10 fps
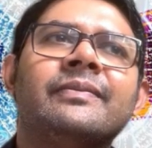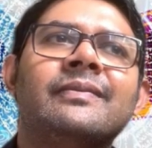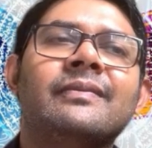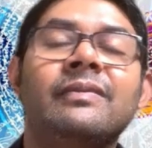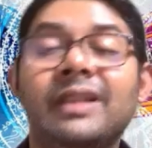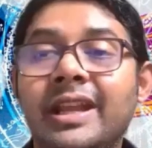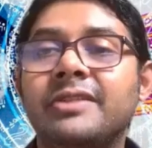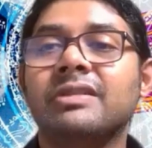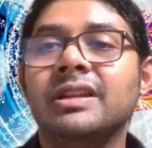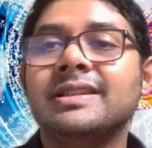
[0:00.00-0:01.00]

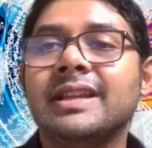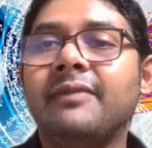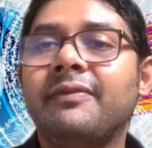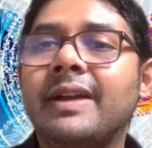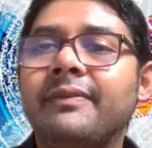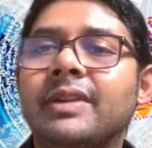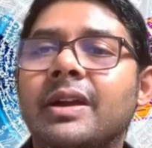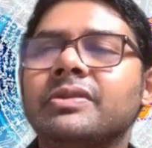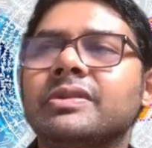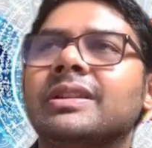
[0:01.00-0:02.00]
literally said
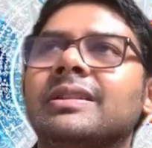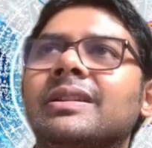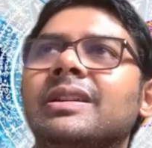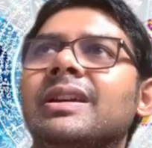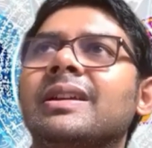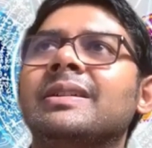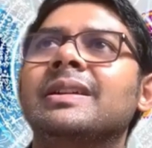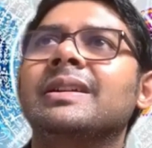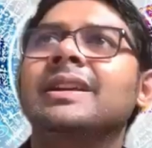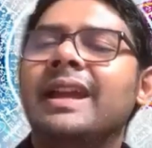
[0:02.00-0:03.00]
5,000.
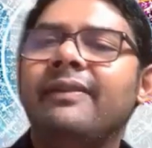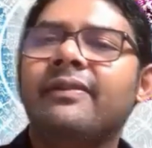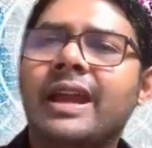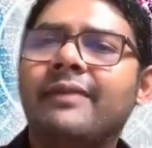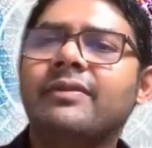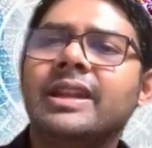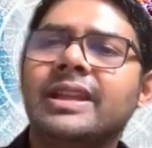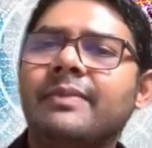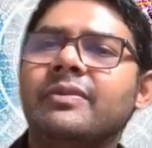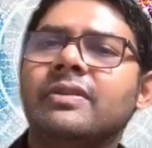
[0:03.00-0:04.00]
After I
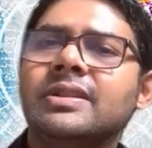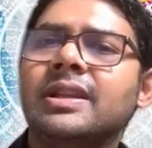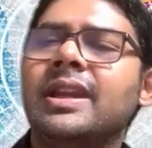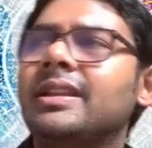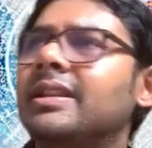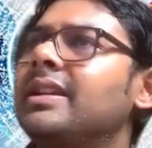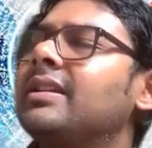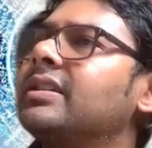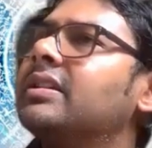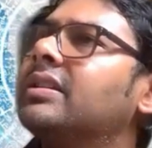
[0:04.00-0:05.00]
kept on saying the
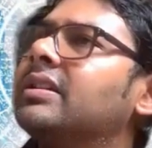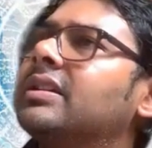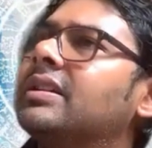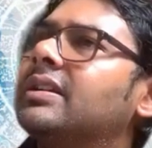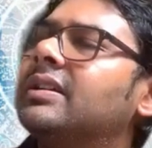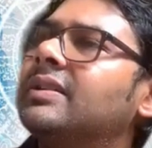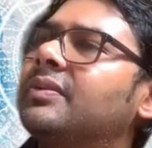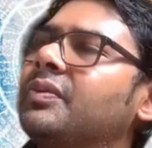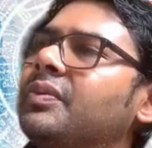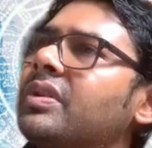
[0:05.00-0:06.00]
other
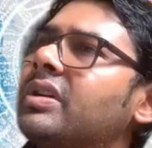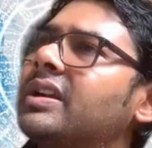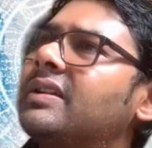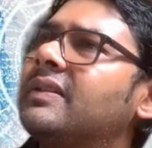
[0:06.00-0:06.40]
word,